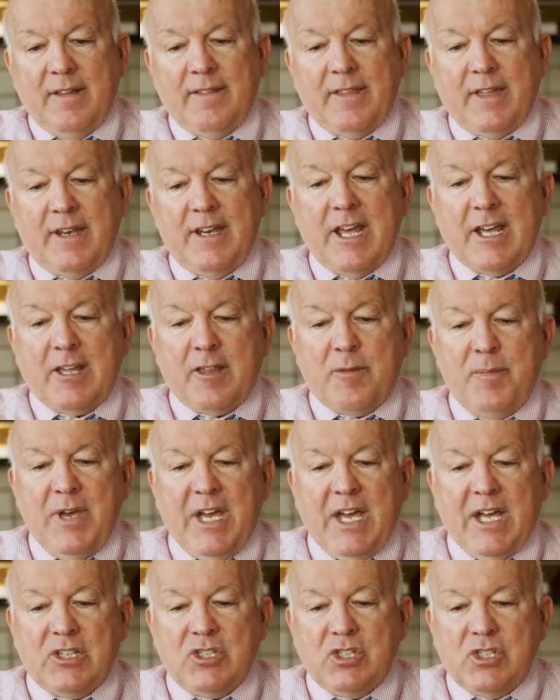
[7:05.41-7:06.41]
The next
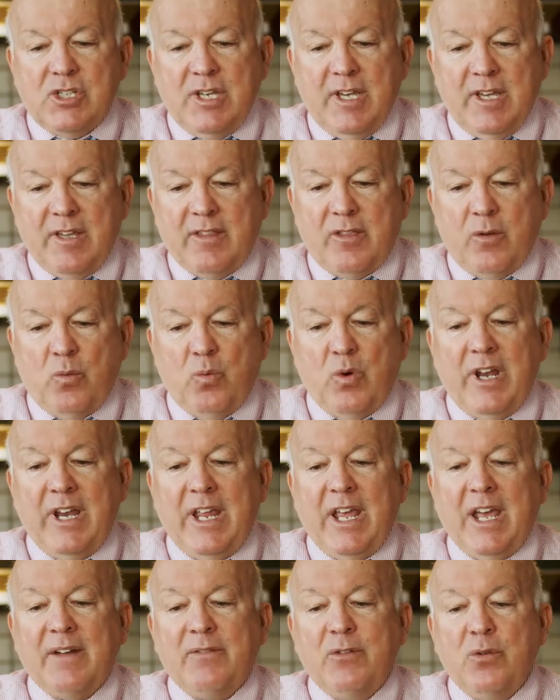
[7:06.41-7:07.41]
match is the
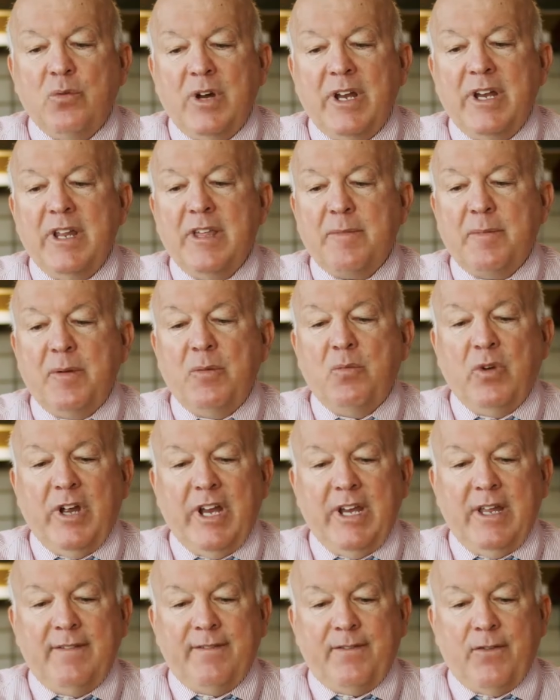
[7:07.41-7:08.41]
one everyone has been
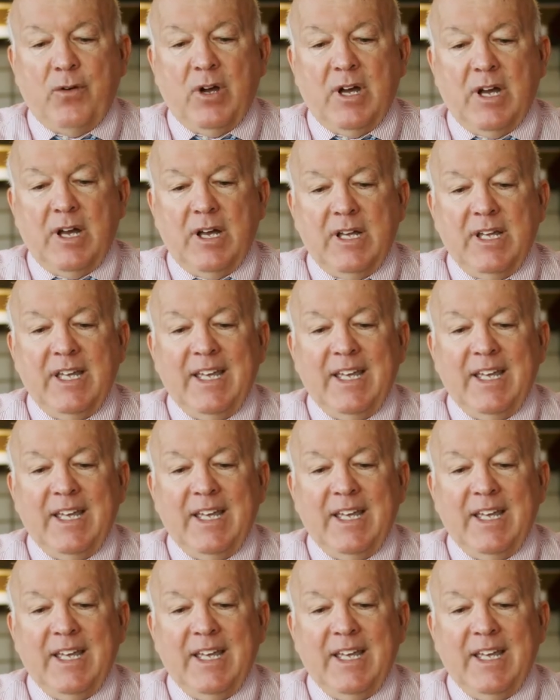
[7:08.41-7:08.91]
waiting for.